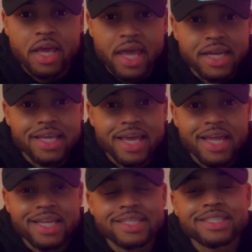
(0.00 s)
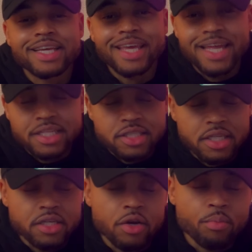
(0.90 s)
And again, it's an
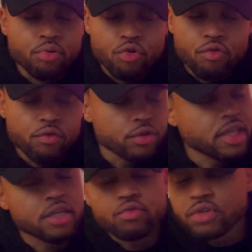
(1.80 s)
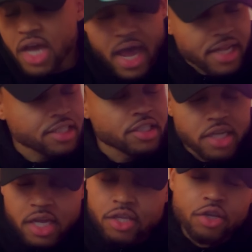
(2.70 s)
instant approval. They do not
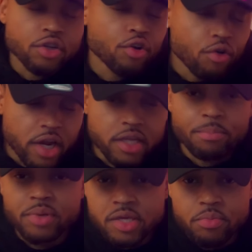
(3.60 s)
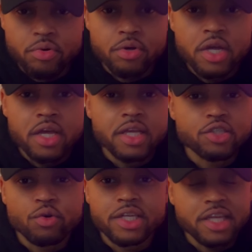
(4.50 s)
check your credit, people.
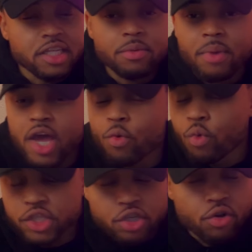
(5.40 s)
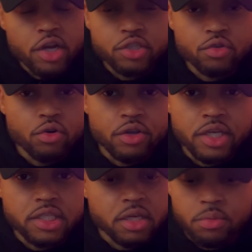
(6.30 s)
So it doesn't matter what your credit score
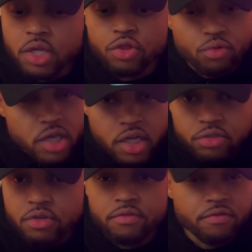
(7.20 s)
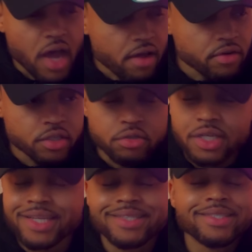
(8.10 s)
is. It could be a three hundred, five
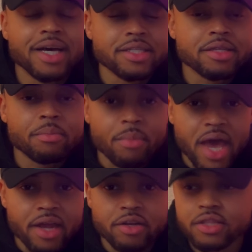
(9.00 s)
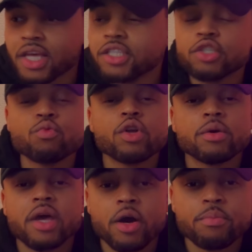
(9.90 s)
hundred, it doesn't matter. They just want
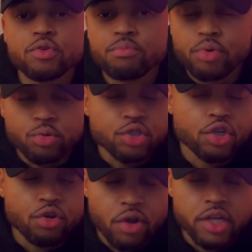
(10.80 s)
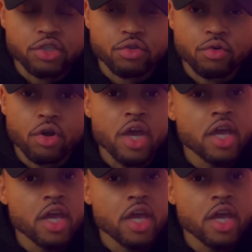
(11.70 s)
to help you boost your credit score.